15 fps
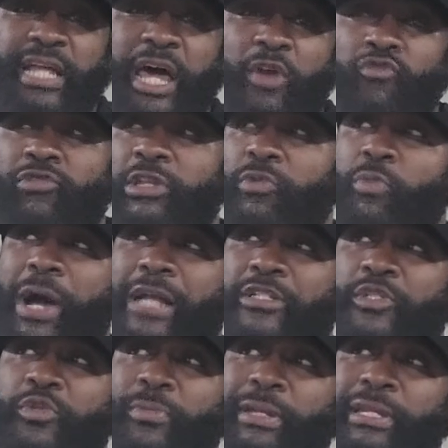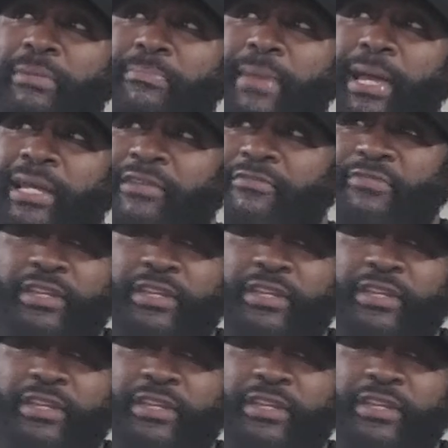I don't really watch too many Megan